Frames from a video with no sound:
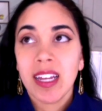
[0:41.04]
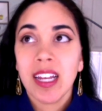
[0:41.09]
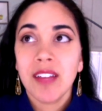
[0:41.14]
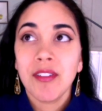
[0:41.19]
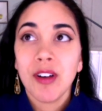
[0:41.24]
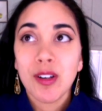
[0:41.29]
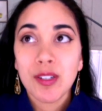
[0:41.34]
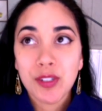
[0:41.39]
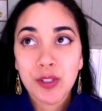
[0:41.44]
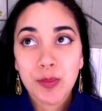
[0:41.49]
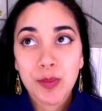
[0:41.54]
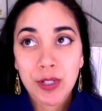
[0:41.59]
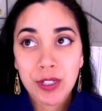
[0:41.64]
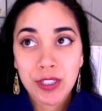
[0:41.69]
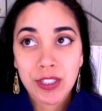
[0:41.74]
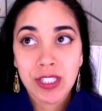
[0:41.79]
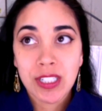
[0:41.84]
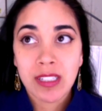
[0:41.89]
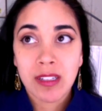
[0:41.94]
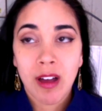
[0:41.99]
And I've also
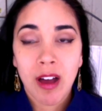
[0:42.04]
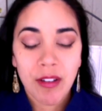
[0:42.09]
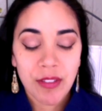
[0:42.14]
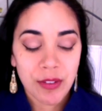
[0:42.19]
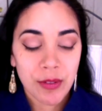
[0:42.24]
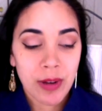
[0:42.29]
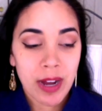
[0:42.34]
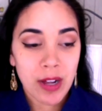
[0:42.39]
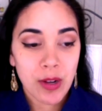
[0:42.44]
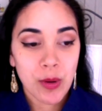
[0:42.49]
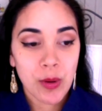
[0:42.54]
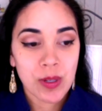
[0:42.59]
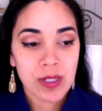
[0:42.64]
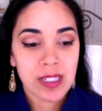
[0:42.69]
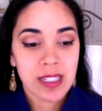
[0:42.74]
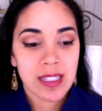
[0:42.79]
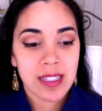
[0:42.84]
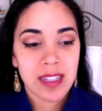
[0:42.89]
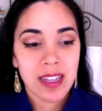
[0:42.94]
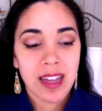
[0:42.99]
purchased off-the-rack
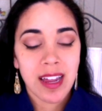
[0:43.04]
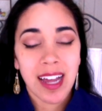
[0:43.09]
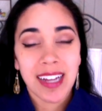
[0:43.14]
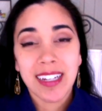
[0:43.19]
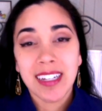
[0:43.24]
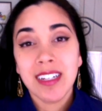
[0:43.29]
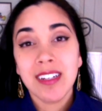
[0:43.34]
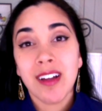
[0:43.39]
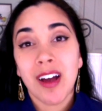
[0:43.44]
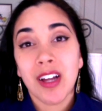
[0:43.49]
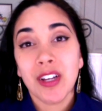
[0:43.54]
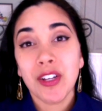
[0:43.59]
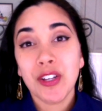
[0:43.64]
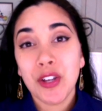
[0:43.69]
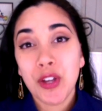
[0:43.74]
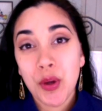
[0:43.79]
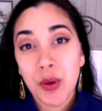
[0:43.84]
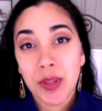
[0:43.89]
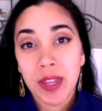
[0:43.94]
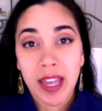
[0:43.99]
corsets that I did not
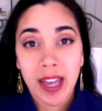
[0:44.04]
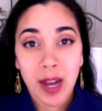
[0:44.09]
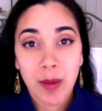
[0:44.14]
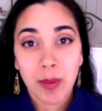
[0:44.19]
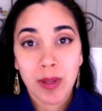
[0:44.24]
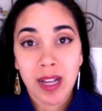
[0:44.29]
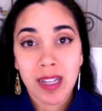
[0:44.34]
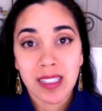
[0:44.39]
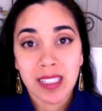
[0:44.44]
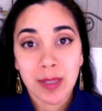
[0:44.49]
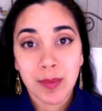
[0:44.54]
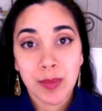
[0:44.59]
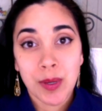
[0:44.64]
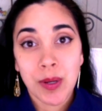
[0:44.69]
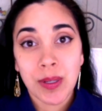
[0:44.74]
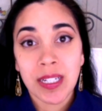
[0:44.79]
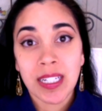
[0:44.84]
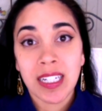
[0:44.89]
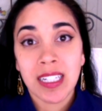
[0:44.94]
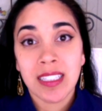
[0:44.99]
know they had plastic
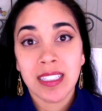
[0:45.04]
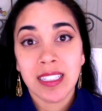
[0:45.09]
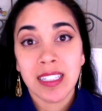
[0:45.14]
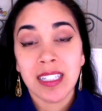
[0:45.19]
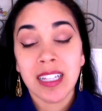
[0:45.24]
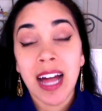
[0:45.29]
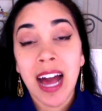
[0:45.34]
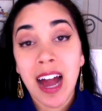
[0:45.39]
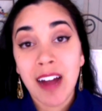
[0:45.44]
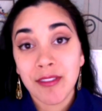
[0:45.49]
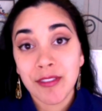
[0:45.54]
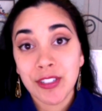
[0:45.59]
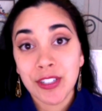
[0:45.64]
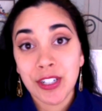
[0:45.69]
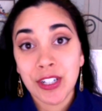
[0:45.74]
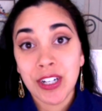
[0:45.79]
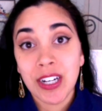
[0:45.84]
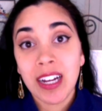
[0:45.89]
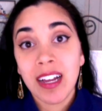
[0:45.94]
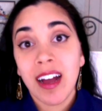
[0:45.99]
boning until
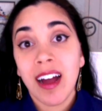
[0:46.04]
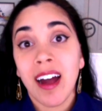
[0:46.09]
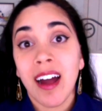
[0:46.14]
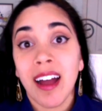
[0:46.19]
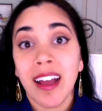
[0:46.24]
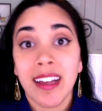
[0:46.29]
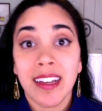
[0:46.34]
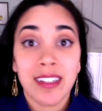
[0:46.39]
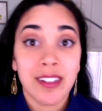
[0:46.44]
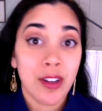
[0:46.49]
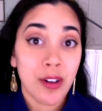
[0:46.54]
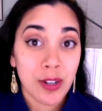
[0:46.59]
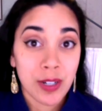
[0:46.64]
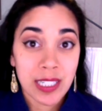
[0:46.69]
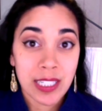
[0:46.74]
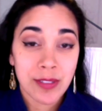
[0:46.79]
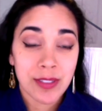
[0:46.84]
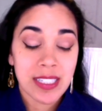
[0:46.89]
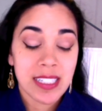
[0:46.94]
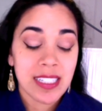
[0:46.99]
after I had
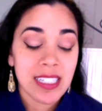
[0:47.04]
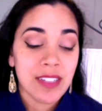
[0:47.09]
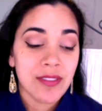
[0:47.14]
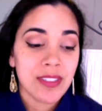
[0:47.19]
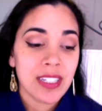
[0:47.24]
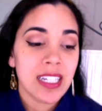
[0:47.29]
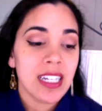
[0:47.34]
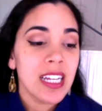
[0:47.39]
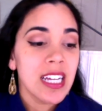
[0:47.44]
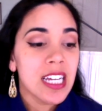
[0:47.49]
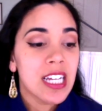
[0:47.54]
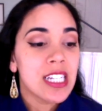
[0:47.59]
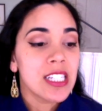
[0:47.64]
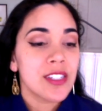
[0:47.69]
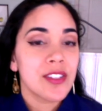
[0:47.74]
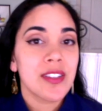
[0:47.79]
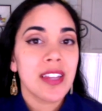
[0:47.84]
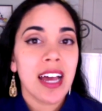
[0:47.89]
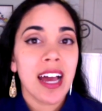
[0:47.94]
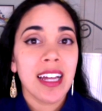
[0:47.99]
already received it.
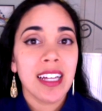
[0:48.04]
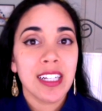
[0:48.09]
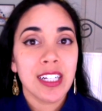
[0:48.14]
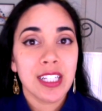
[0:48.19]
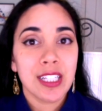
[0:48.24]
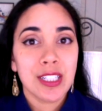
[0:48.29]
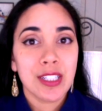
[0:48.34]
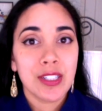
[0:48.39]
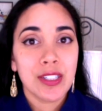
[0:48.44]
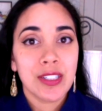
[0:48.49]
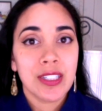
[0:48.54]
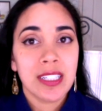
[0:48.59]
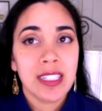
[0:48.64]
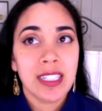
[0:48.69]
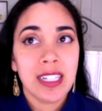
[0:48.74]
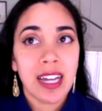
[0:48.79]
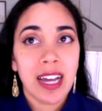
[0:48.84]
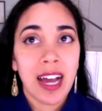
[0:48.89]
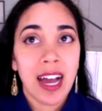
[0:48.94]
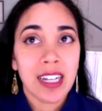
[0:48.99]
So that
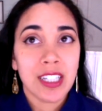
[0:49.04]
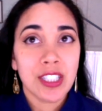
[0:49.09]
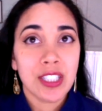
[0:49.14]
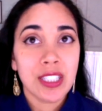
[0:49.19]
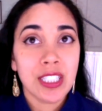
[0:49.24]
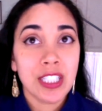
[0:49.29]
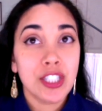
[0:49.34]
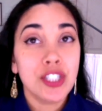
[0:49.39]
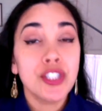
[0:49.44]
included actually